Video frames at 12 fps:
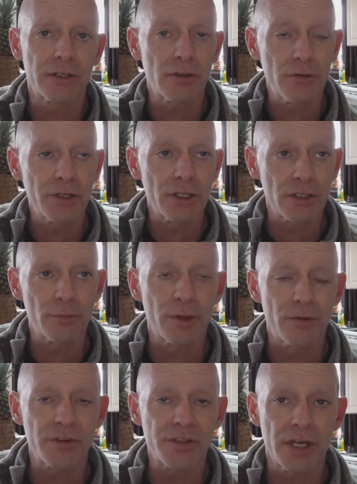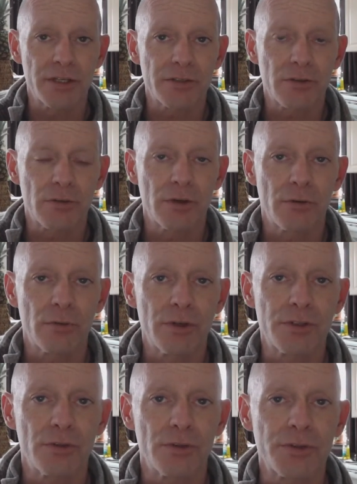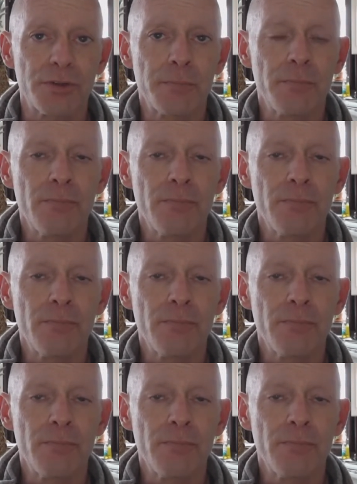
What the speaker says: including a little bit of the Sanskrit originals.